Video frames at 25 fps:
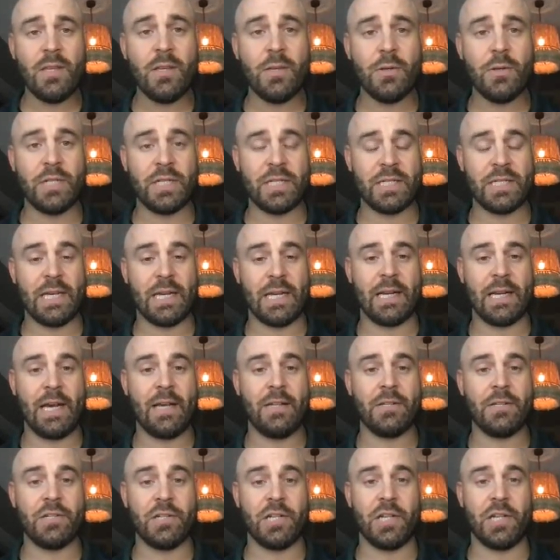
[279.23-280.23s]
using
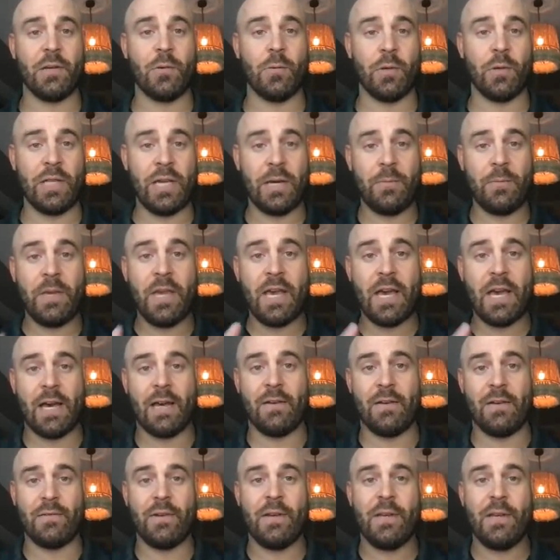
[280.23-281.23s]
technology, well, now we
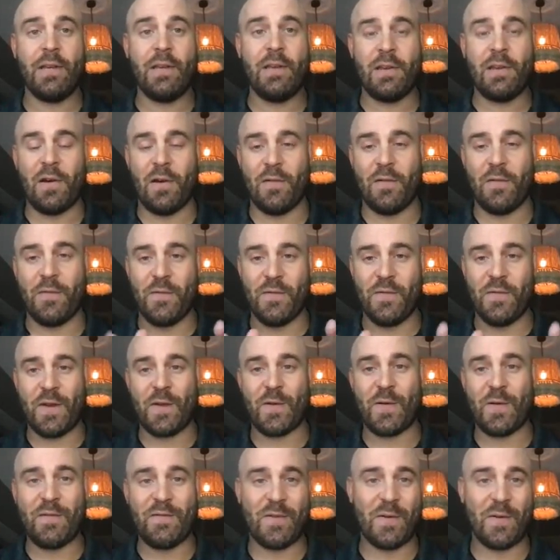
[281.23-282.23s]
have a
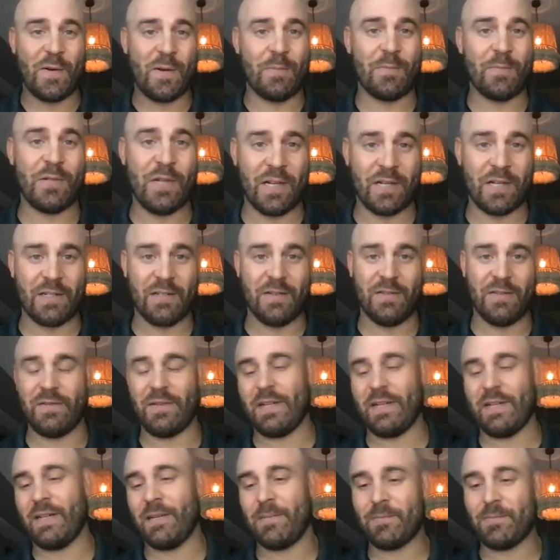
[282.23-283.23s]
very, very objective
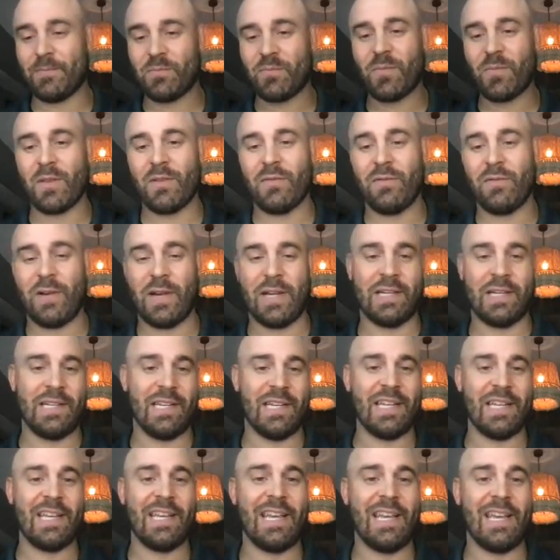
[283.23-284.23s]

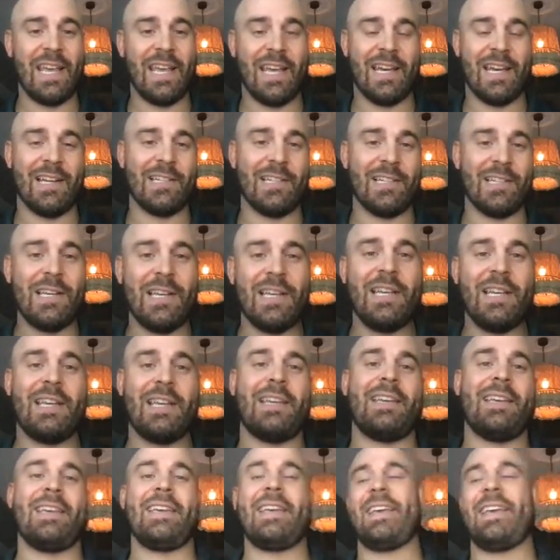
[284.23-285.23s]
finding, and
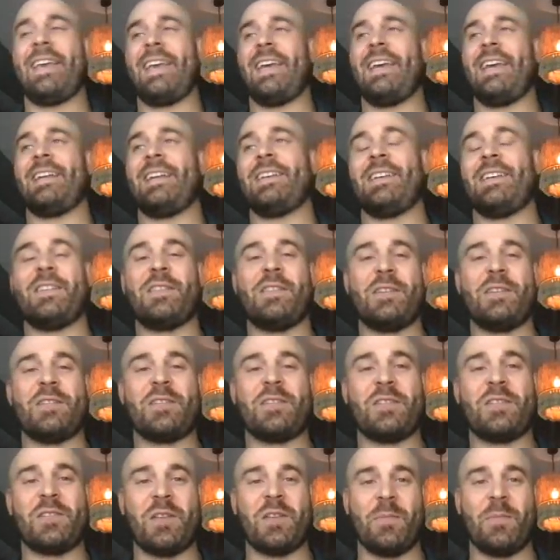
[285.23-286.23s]
And
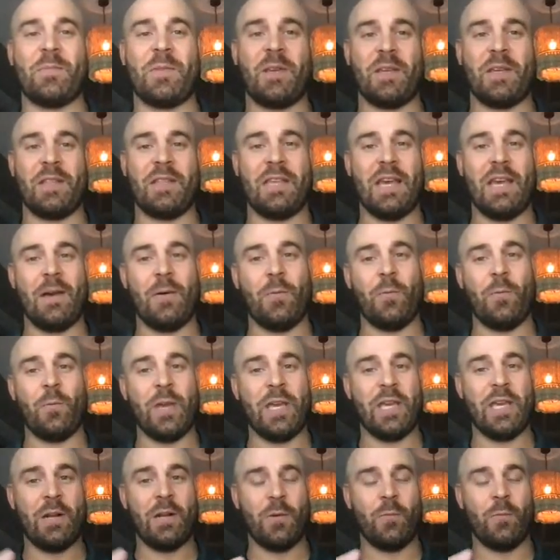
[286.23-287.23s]
this is something that
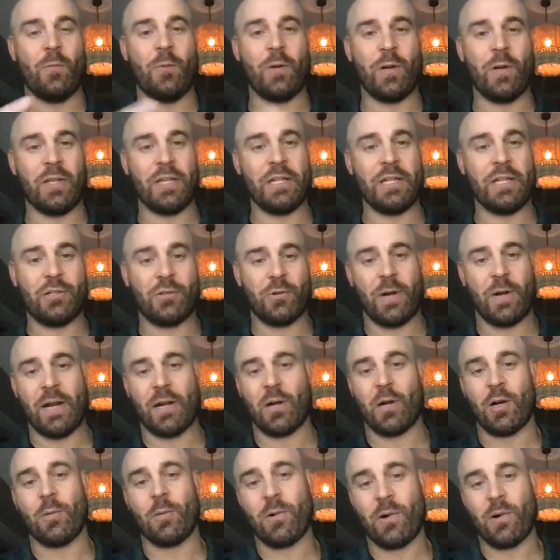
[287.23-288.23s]
we can really
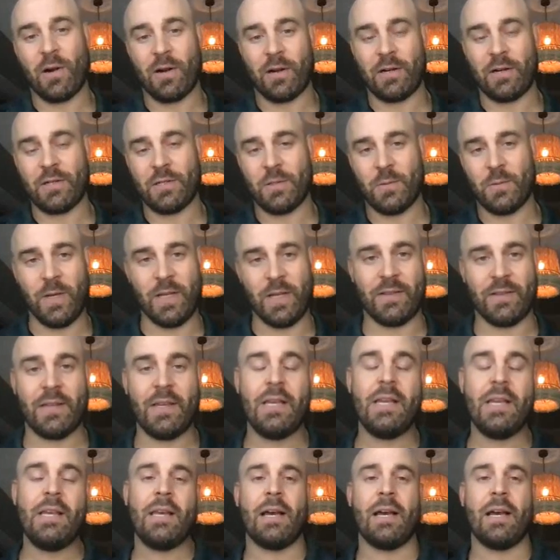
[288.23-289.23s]
track our progress with.
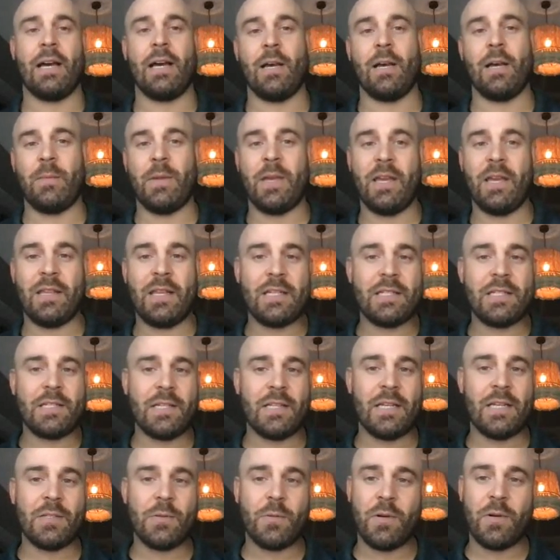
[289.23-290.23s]
And
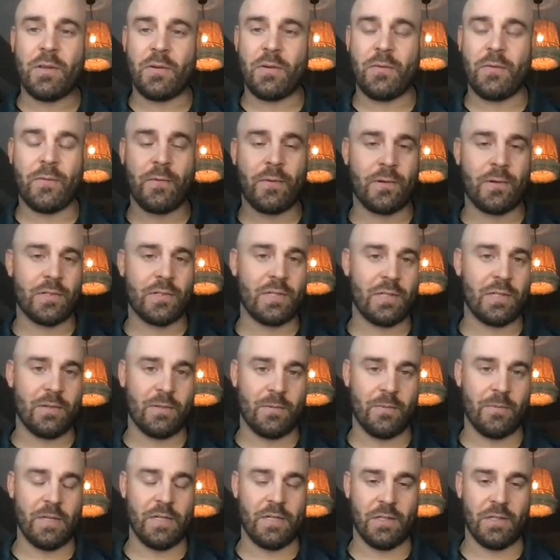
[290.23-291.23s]
that's one of the first
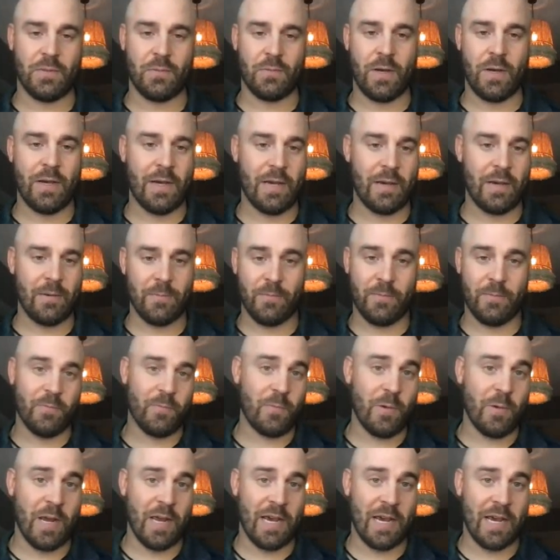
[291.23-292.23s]
reasons why
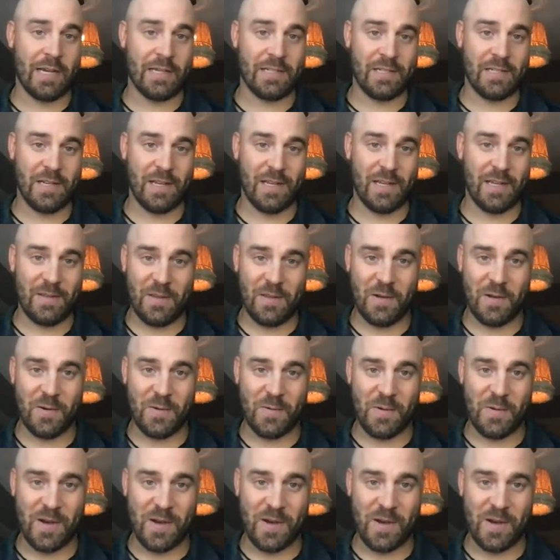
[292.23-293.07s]
I say,